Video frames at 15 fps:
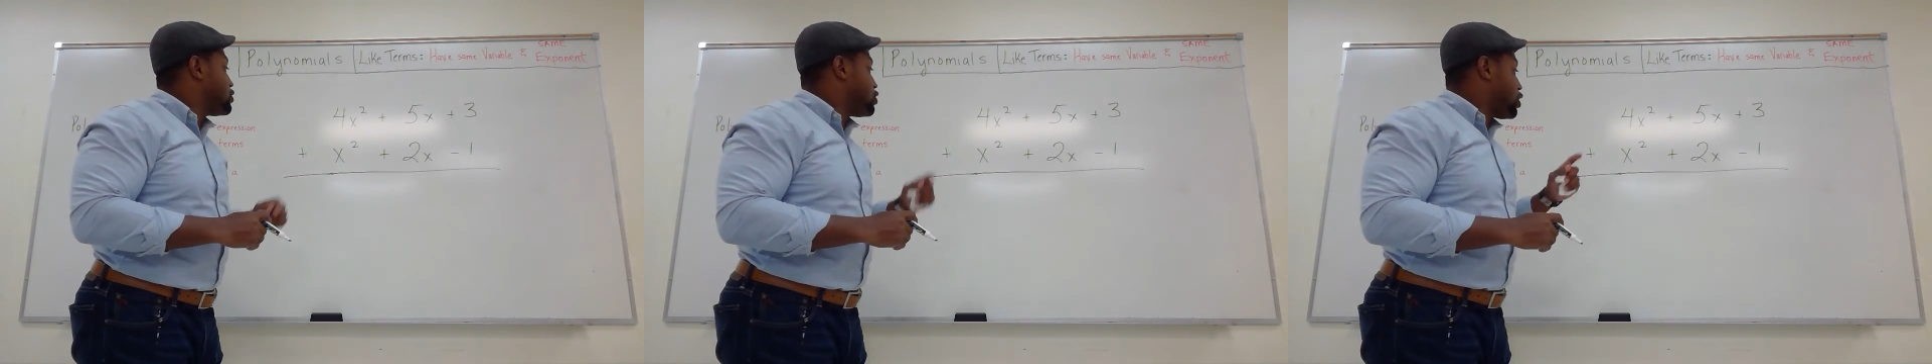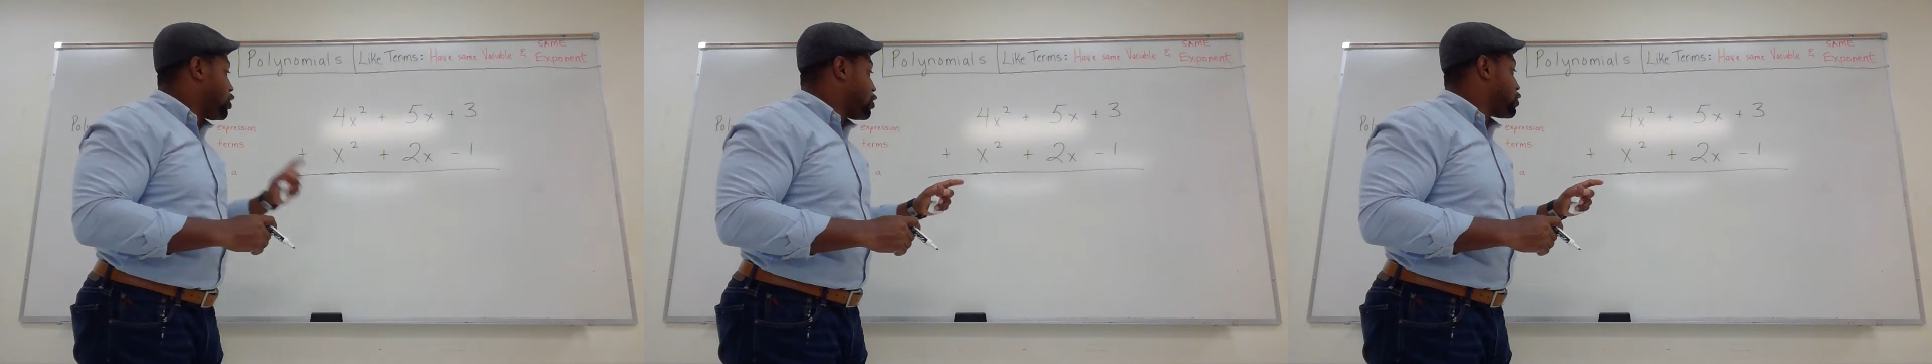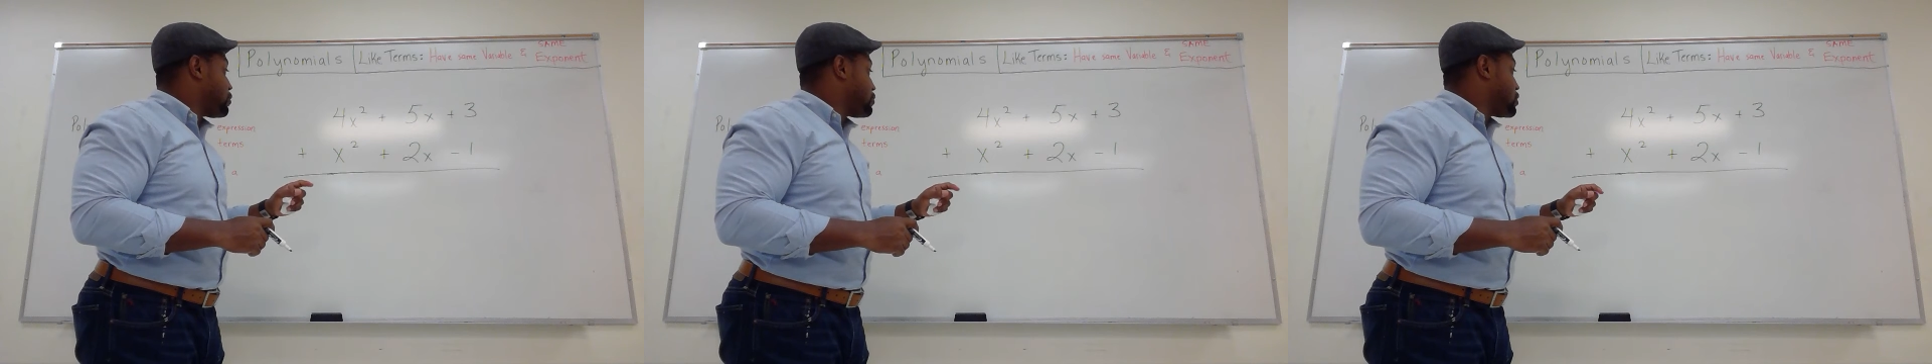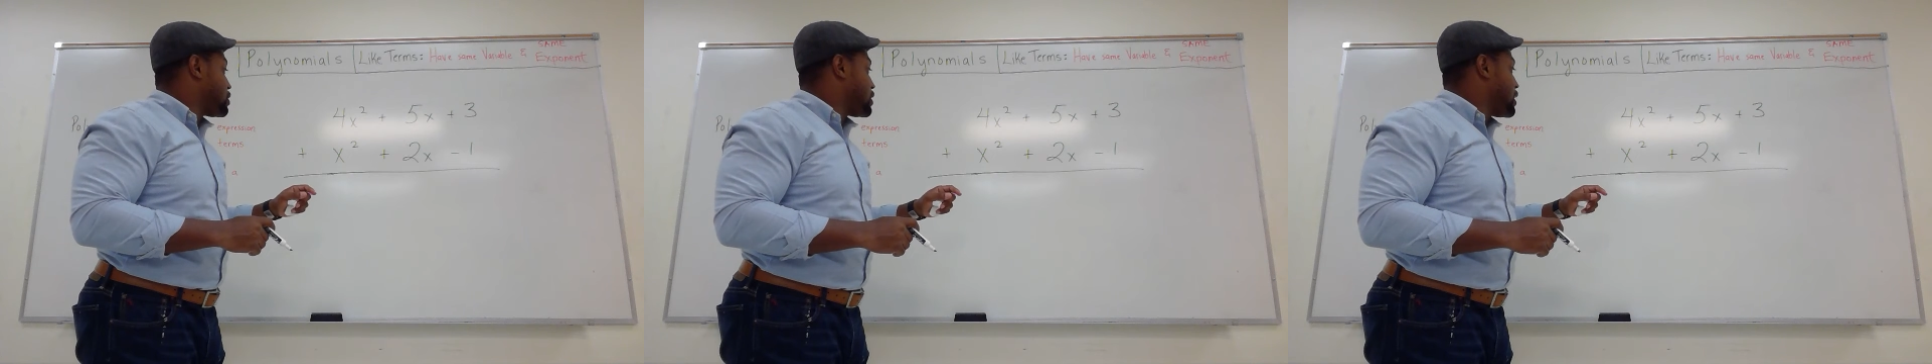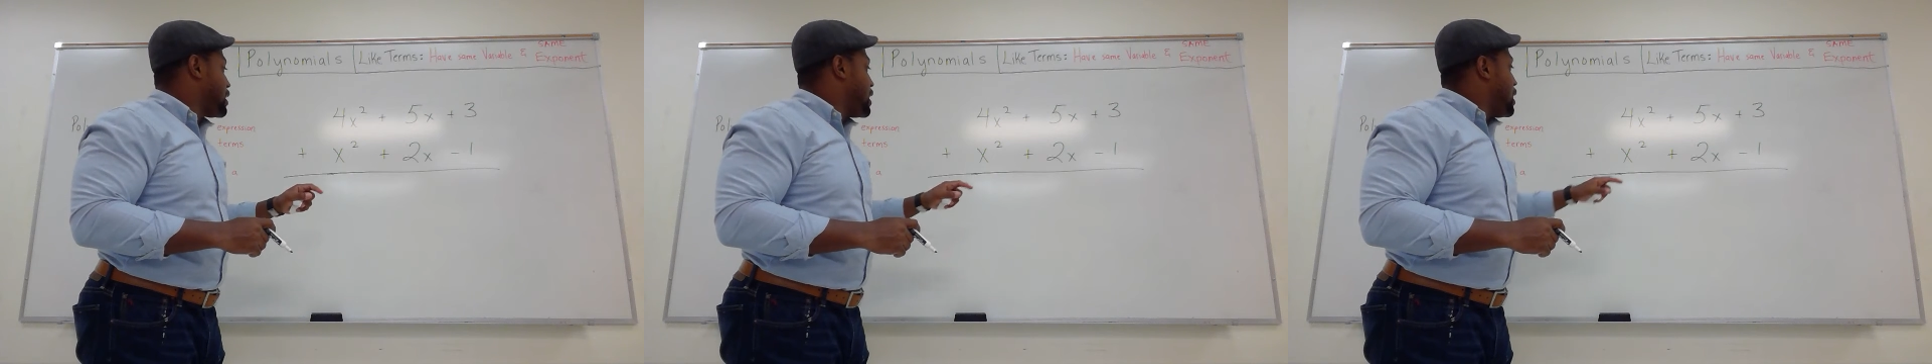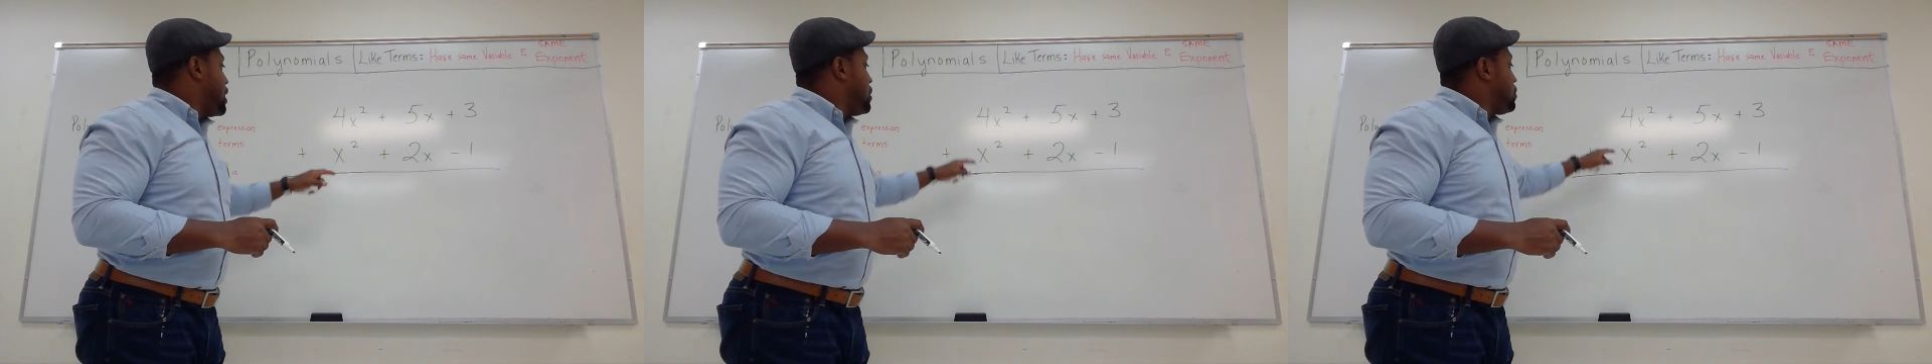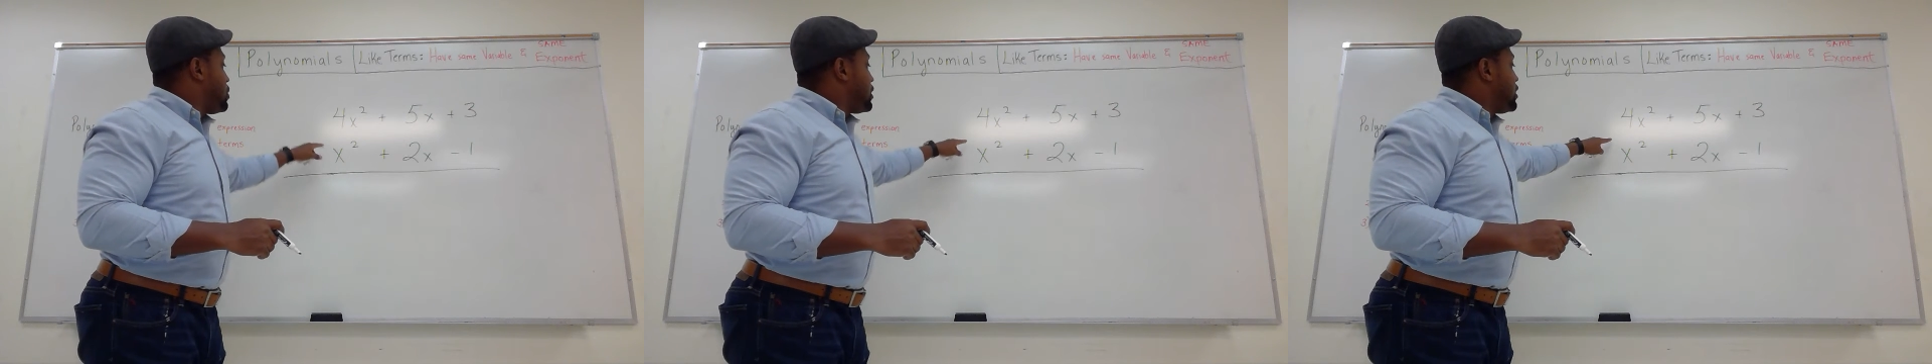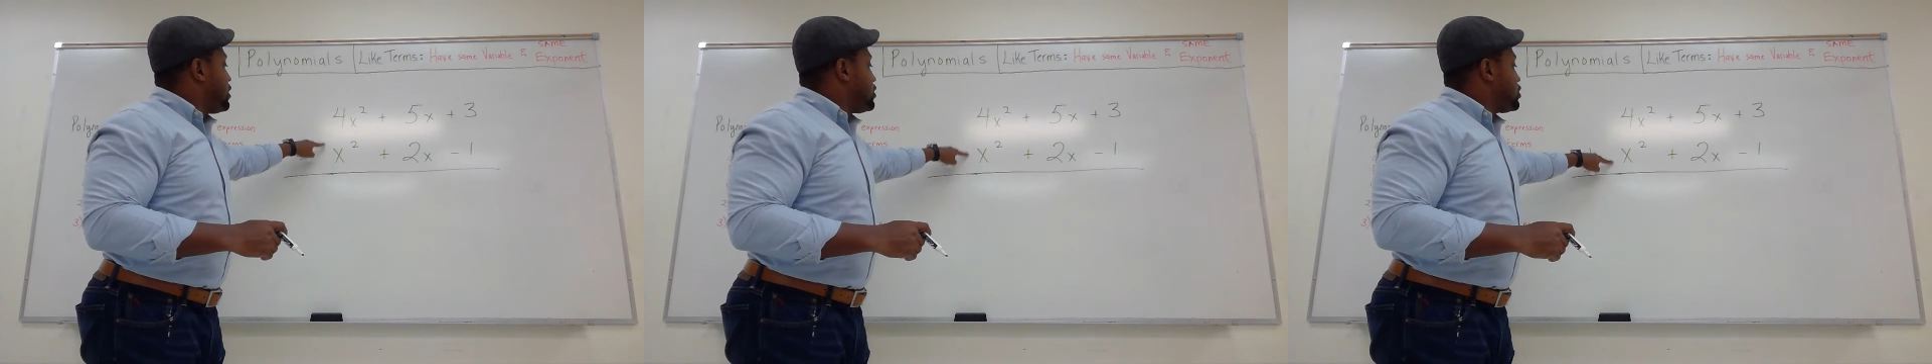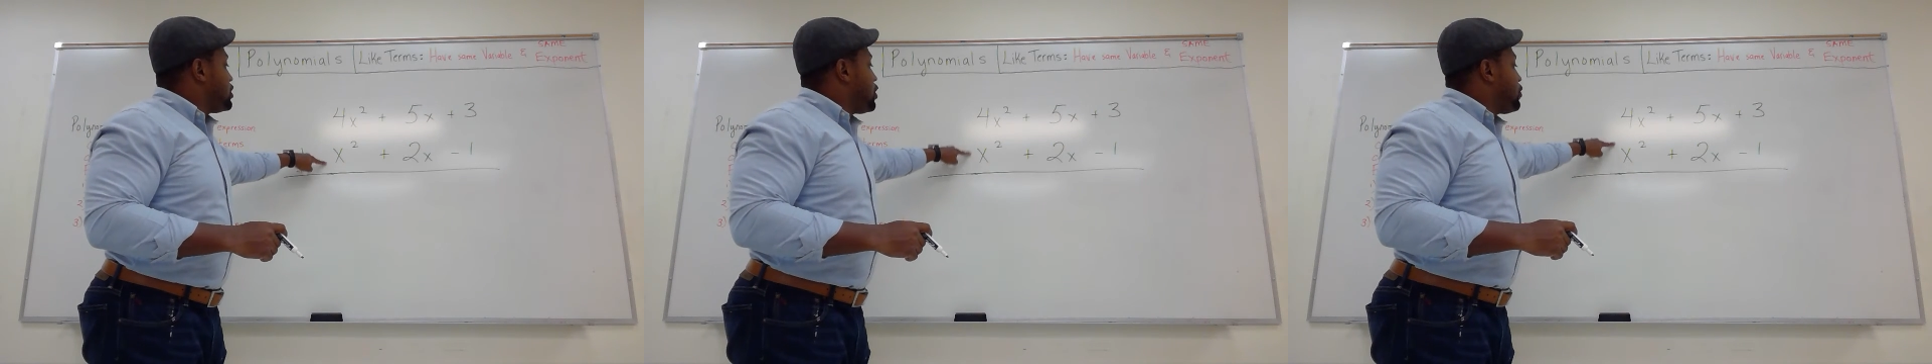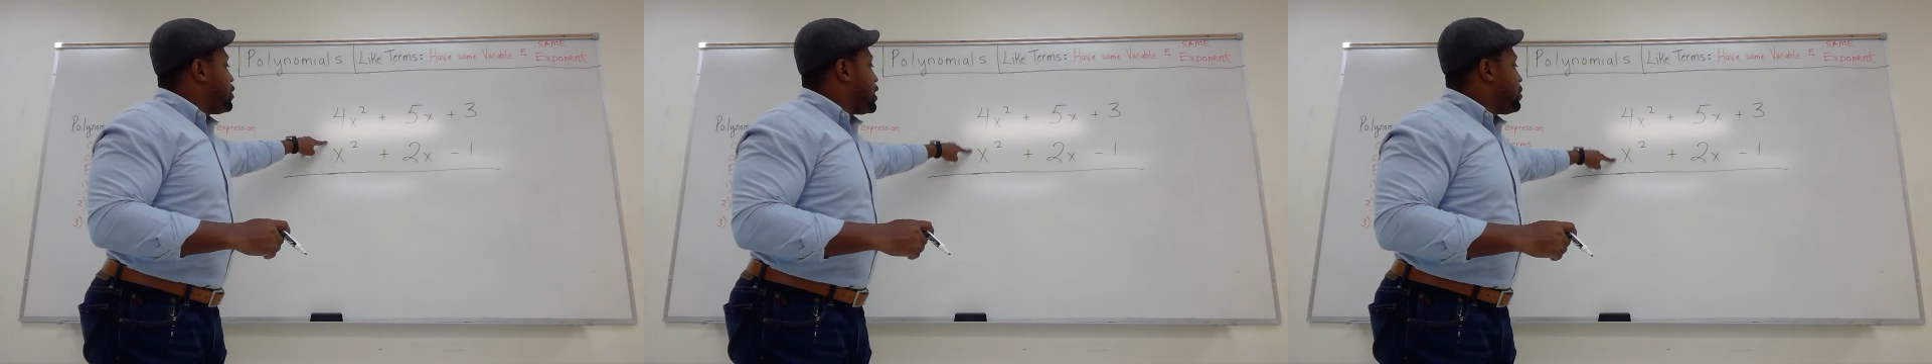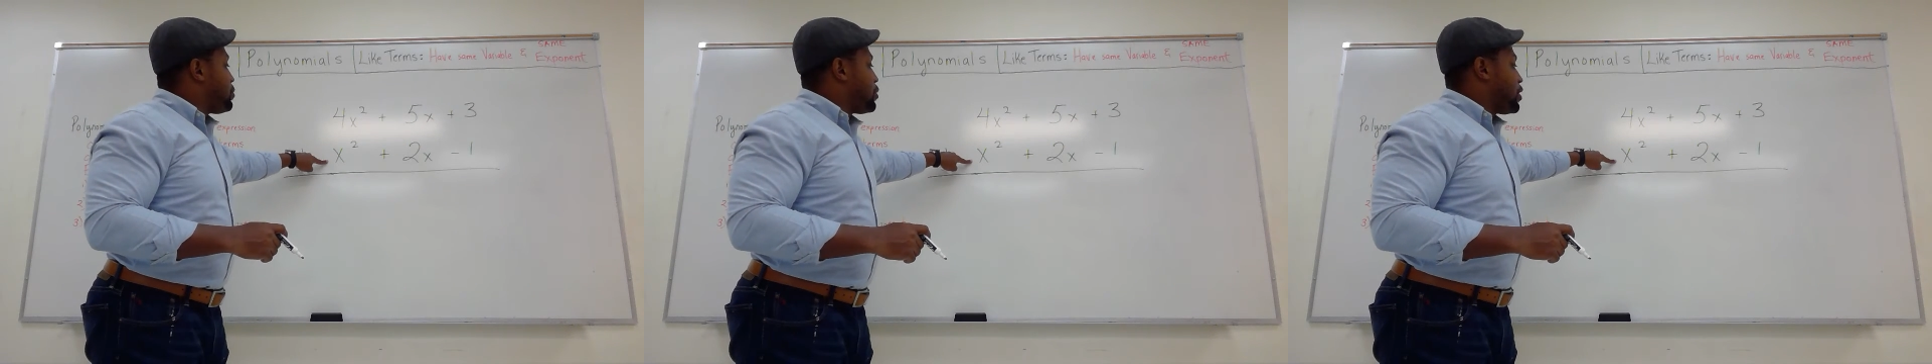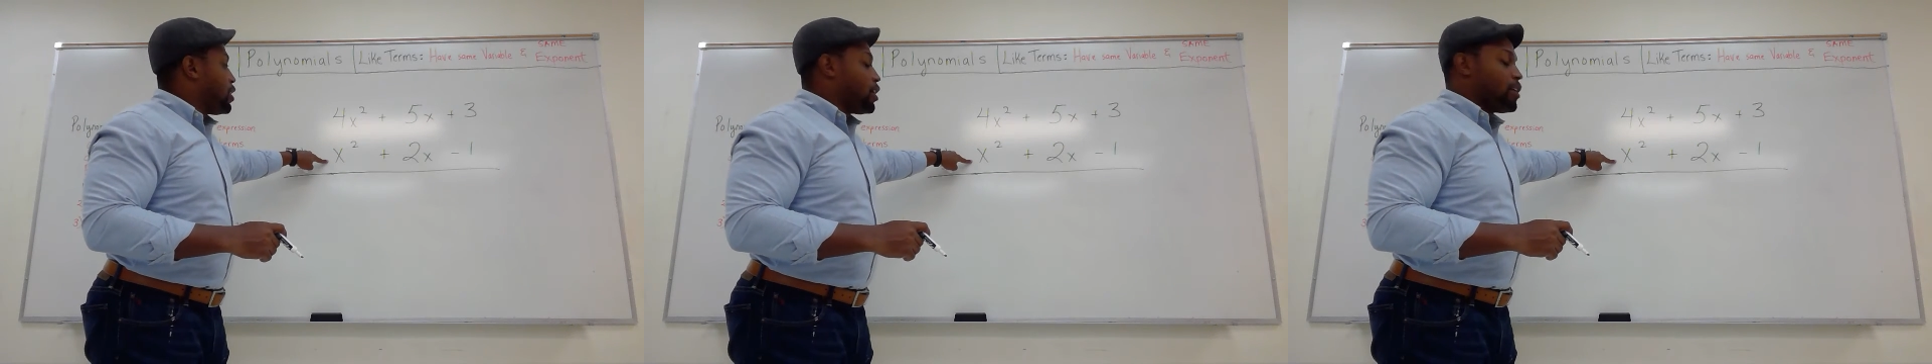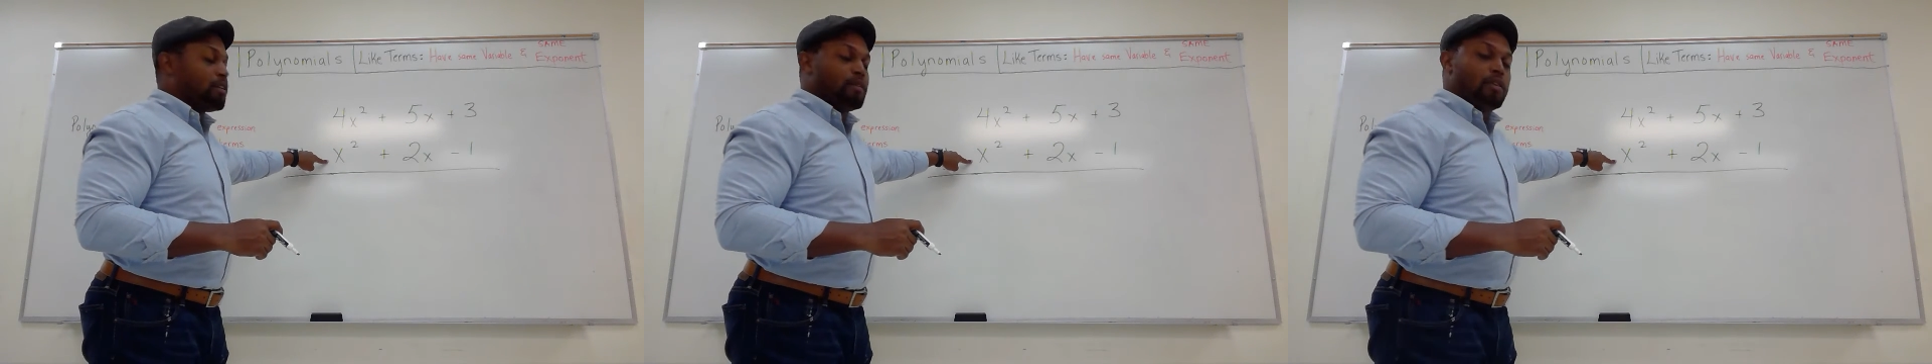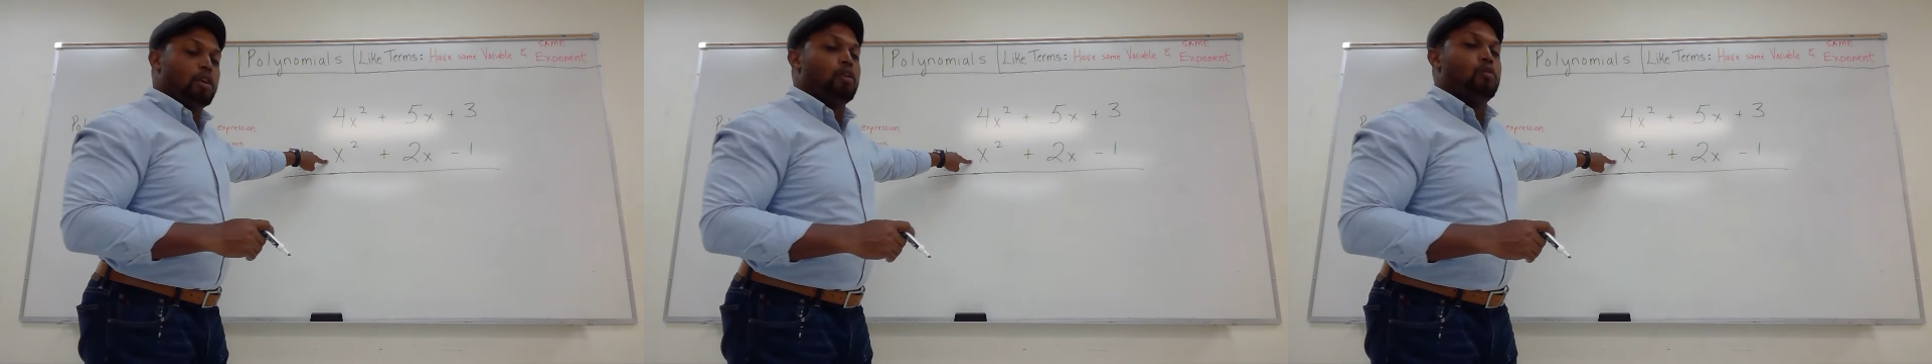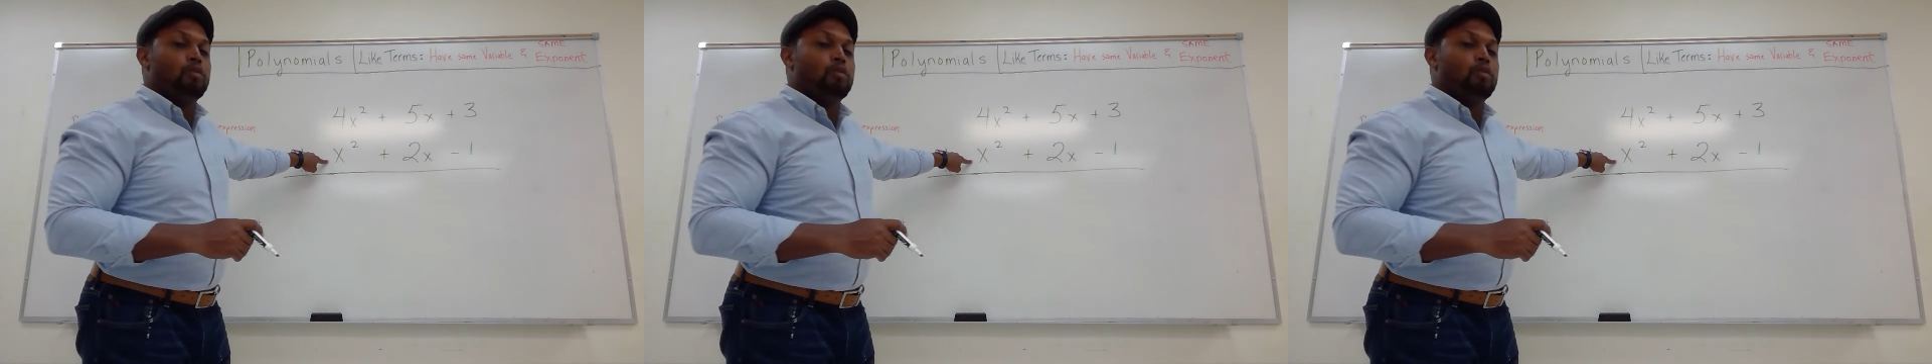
terms, but there's no number here.